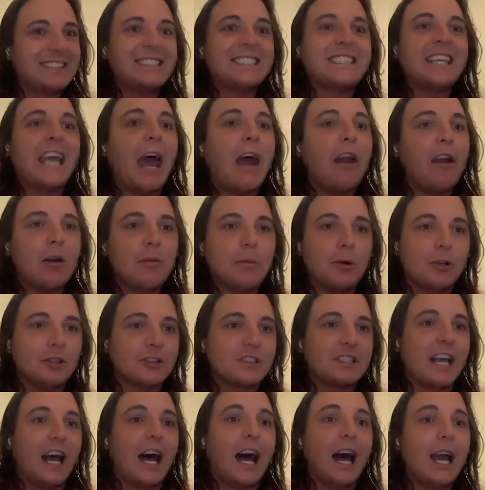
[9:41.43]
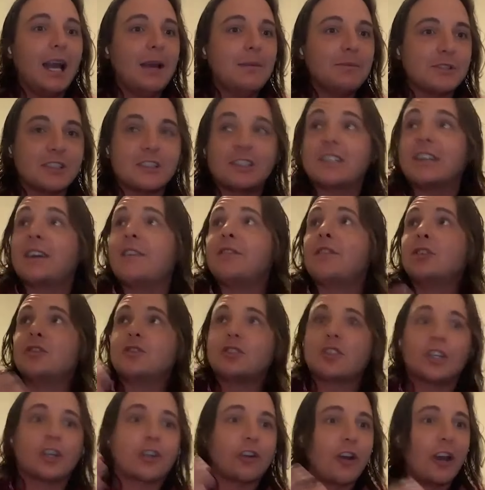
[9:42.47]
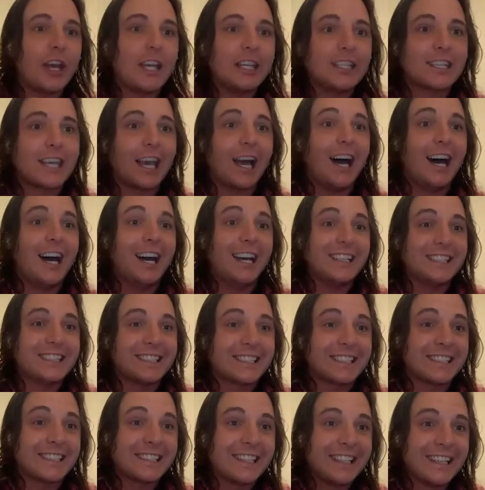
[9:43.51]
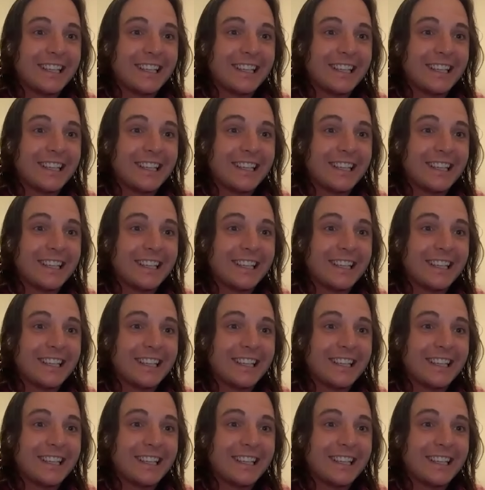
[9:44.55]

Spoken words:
terrible times living under grey skies.